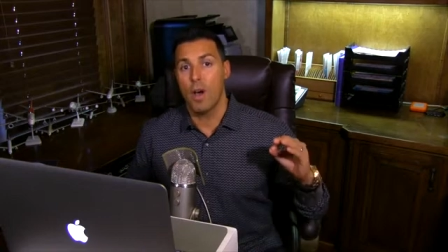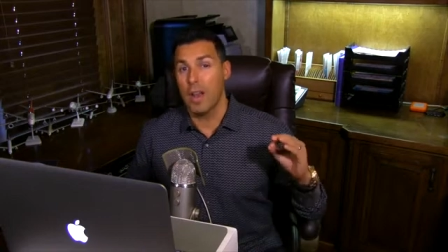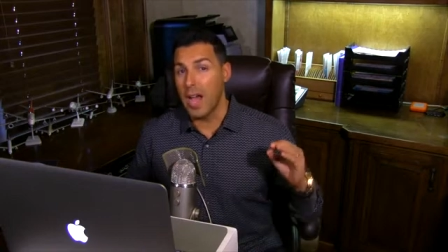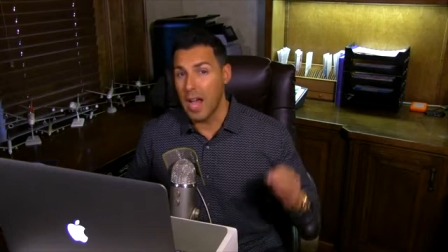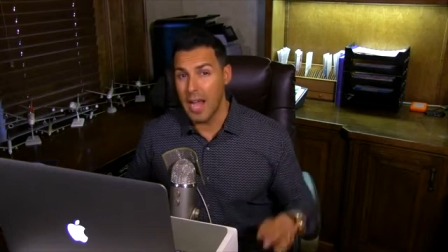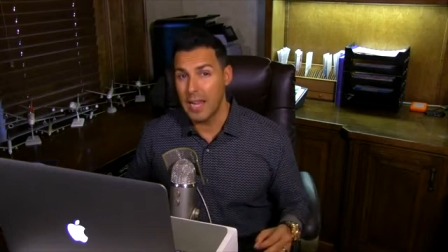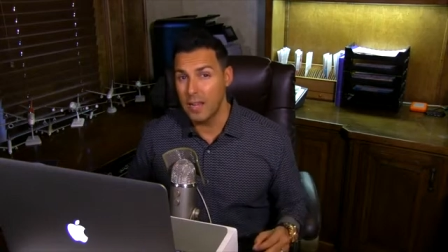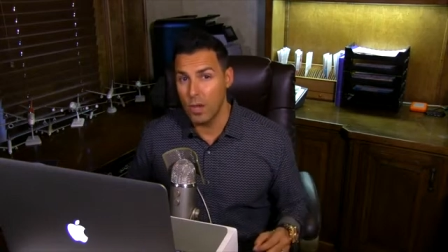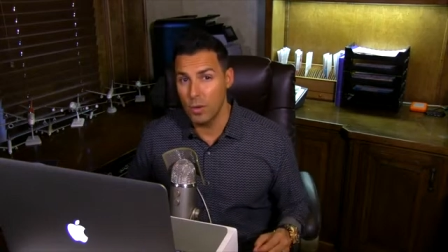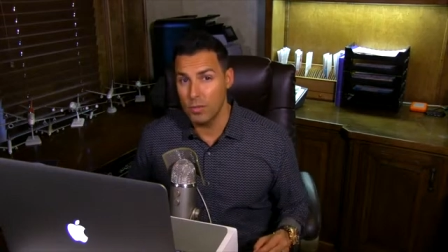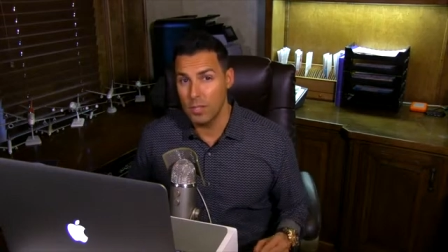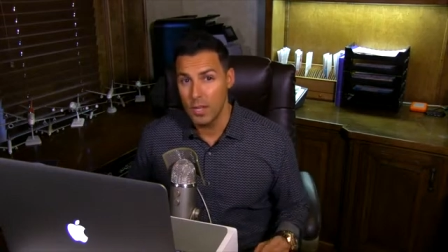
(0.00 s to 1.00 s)
on a high
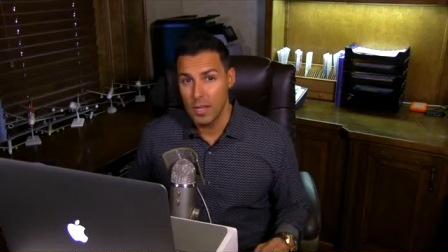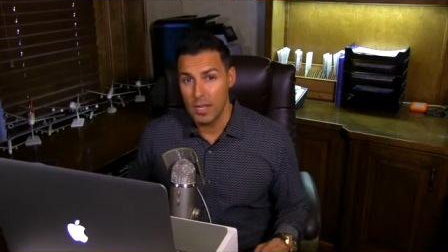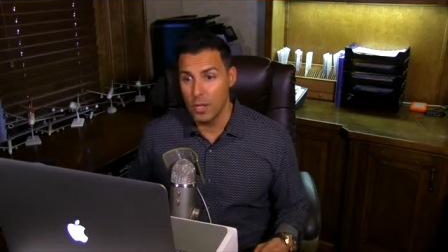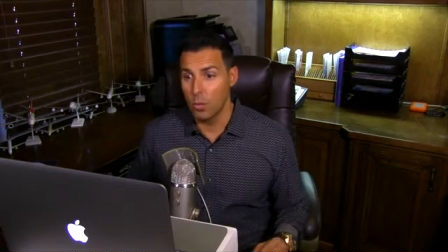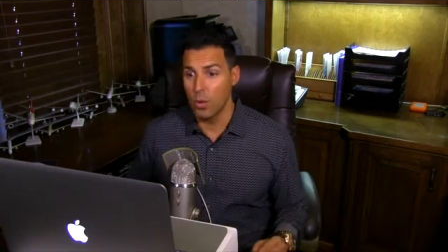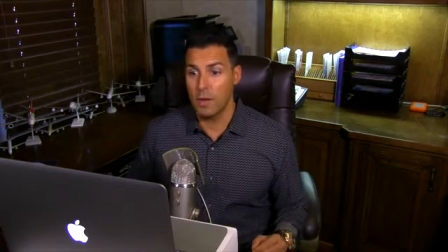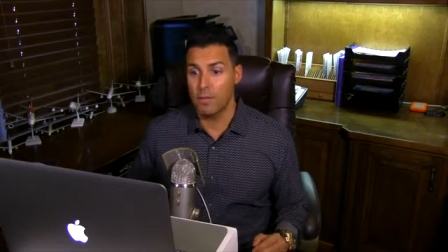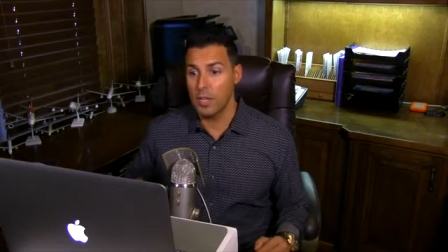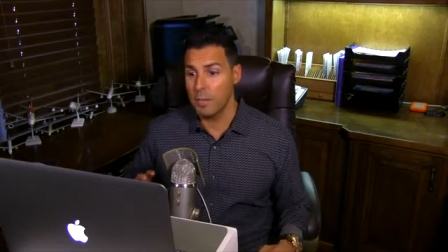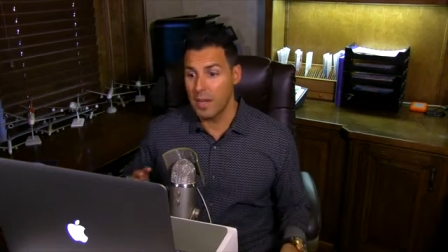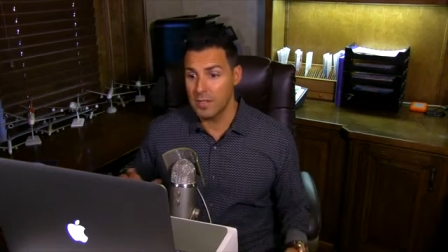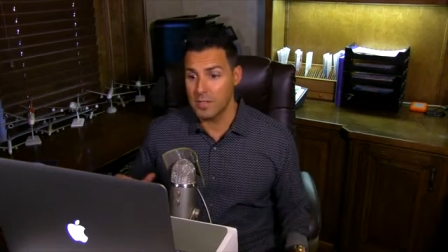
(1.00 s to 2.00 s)
note,
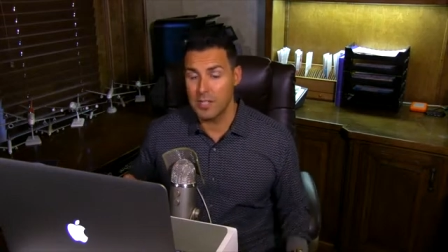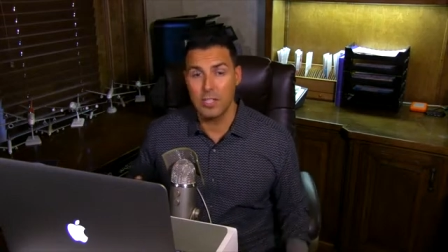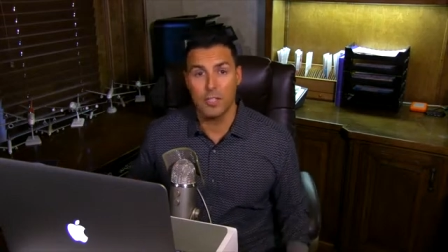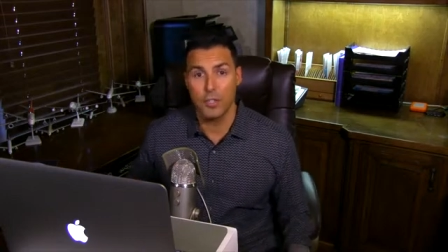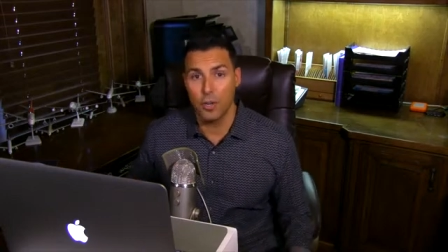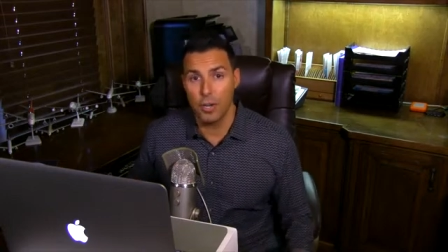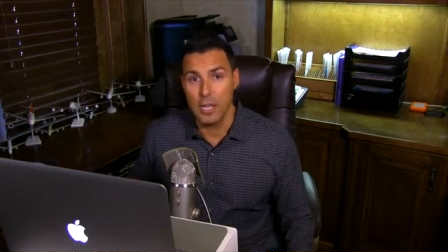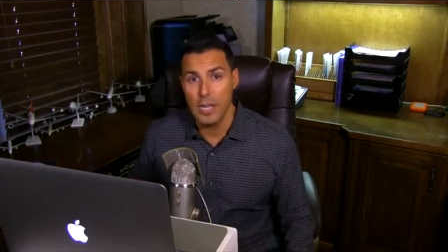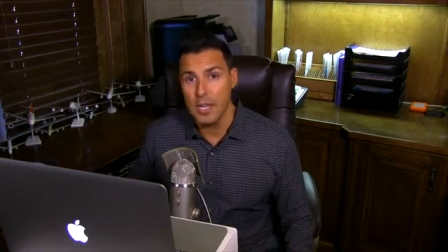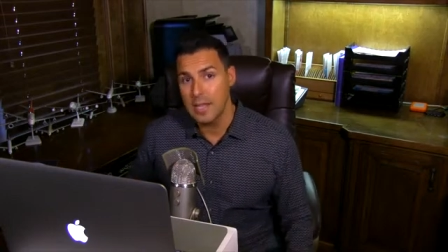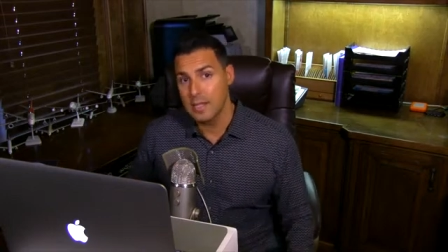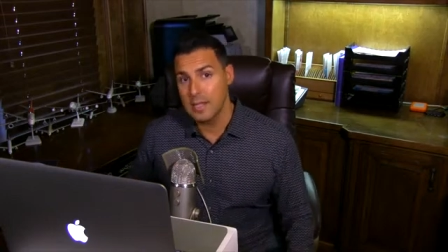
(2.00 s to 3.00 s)
roughly about
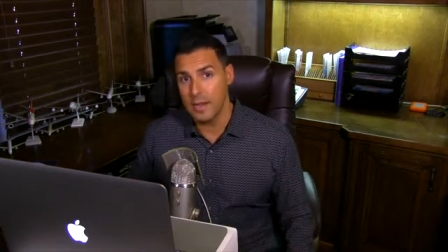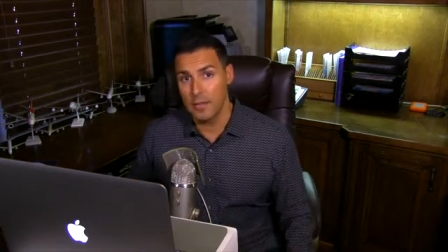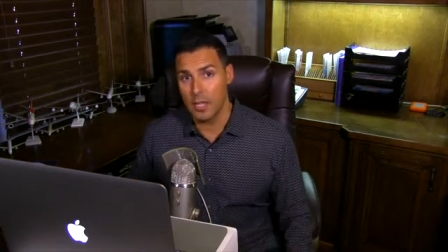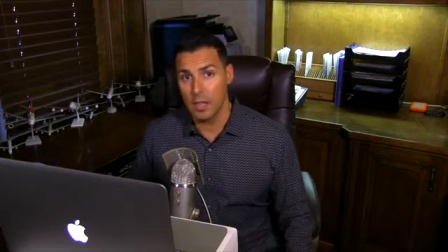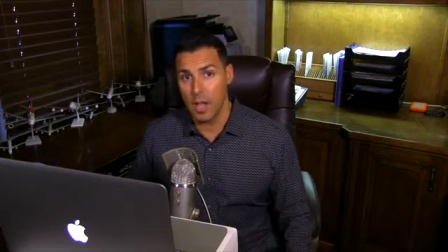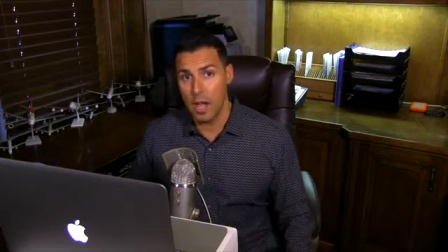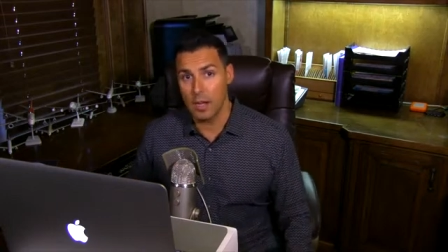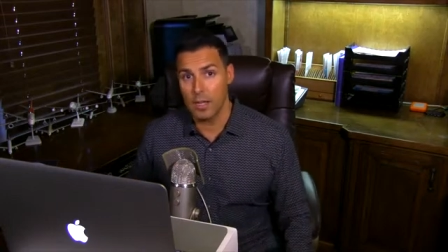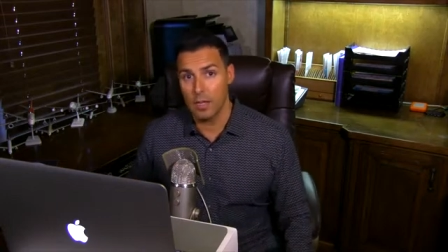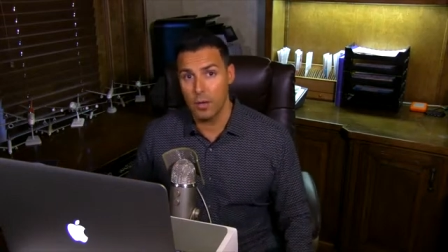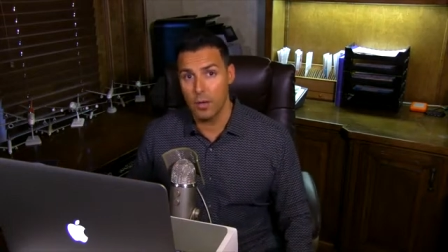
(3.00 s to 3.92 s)
6:30, 7 o'clock.